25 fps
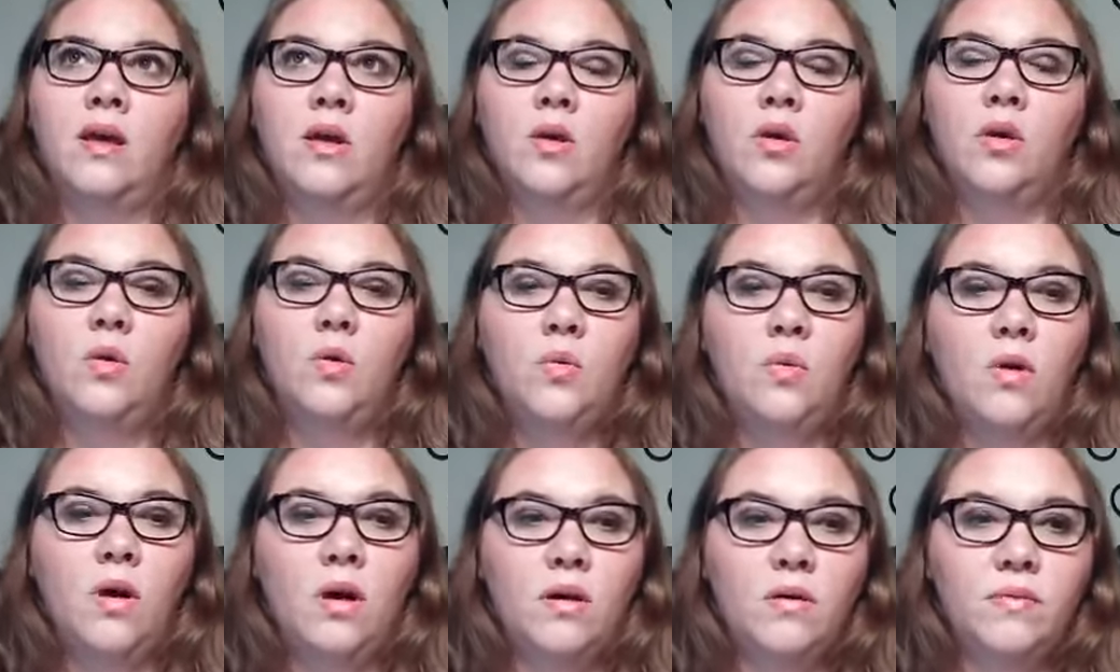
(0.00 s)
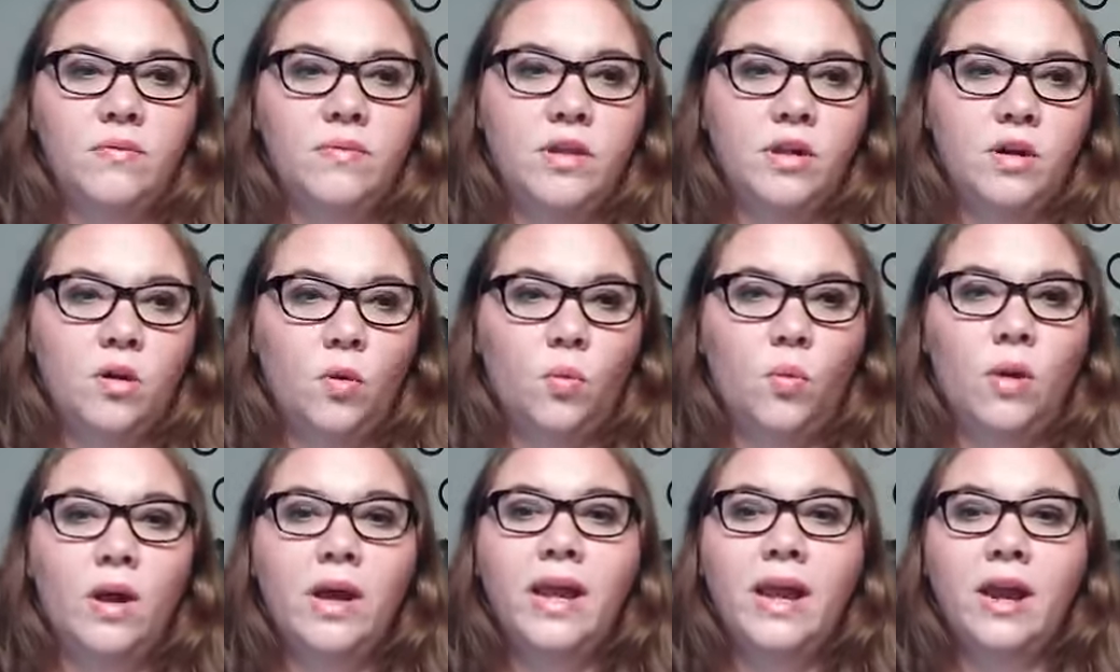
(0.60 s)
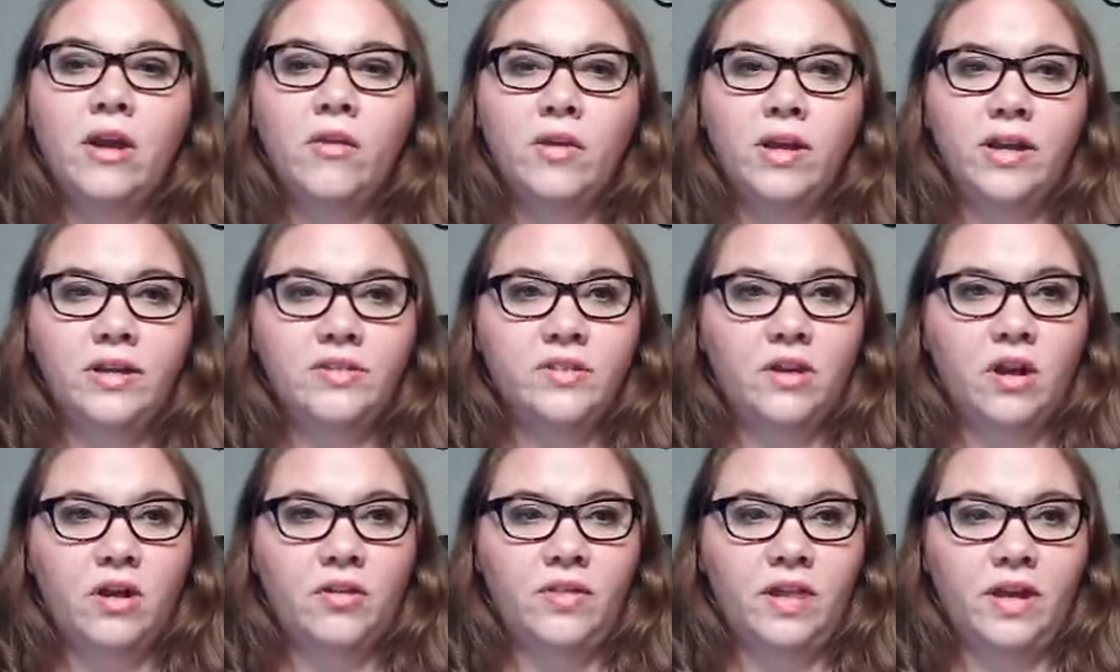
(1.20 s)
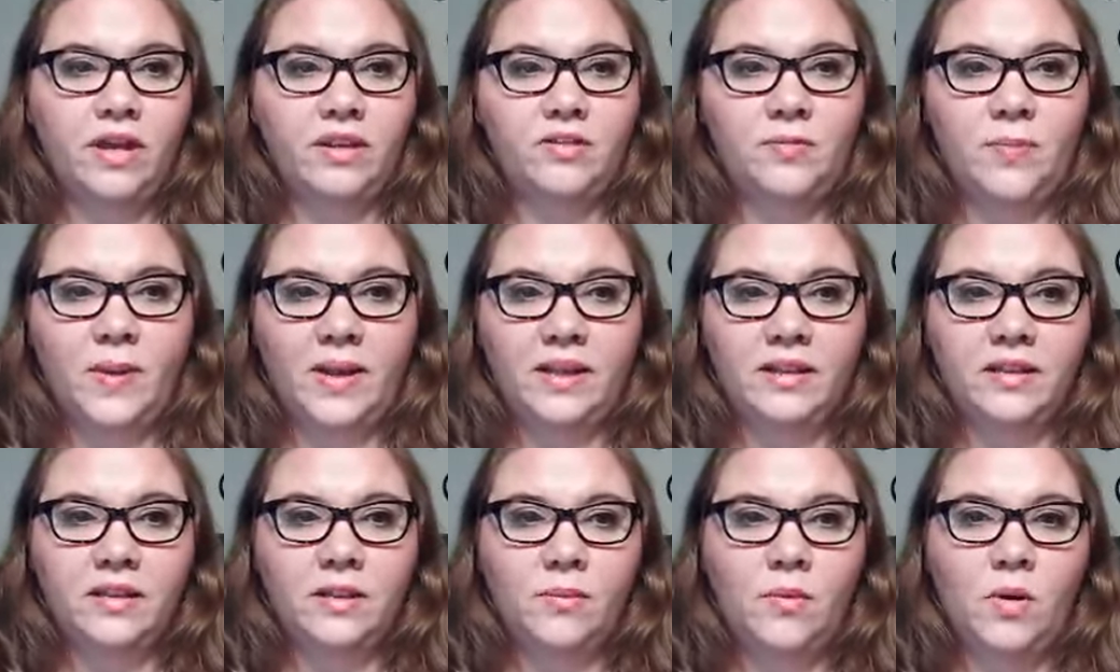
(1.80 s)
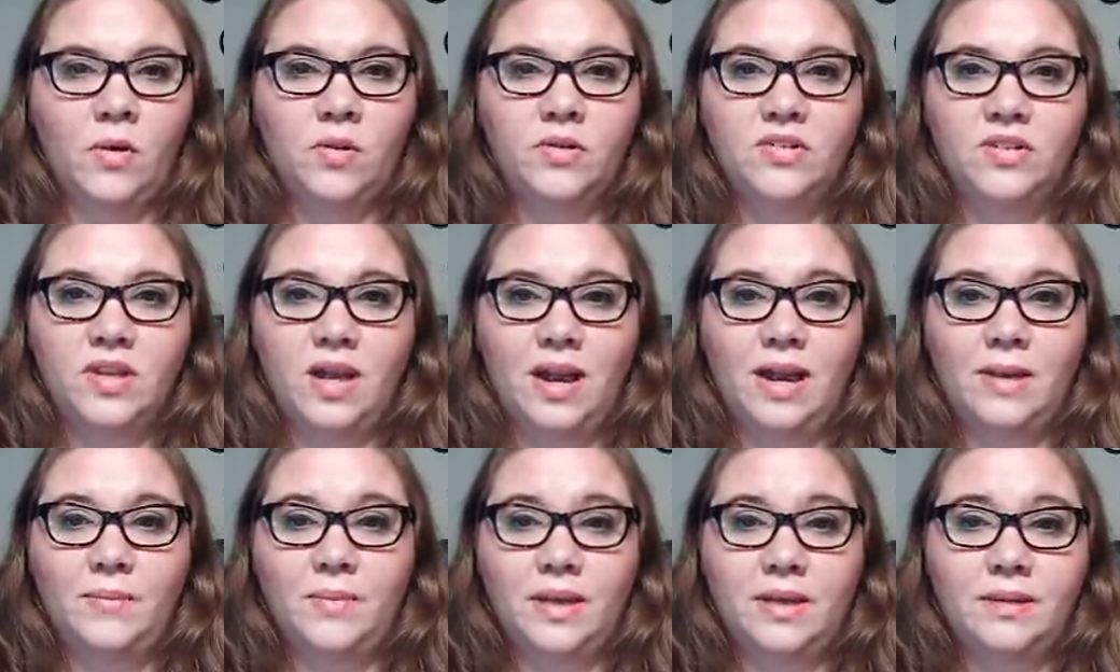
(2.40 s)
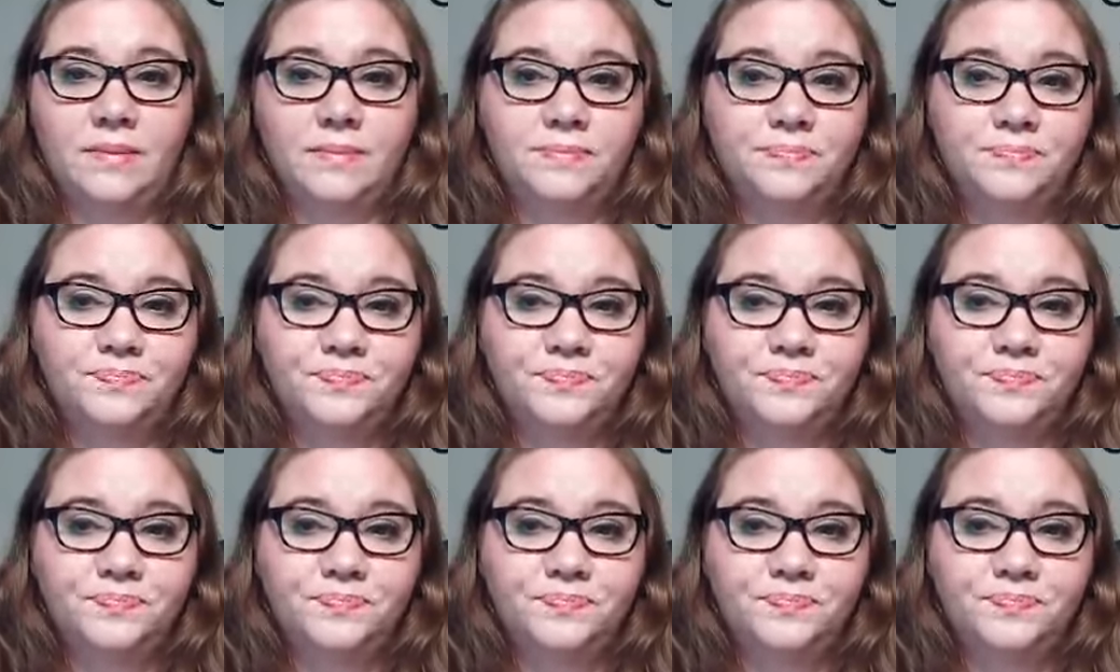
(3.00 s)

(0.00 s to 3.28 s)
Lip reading: What areas are they spending the most time in?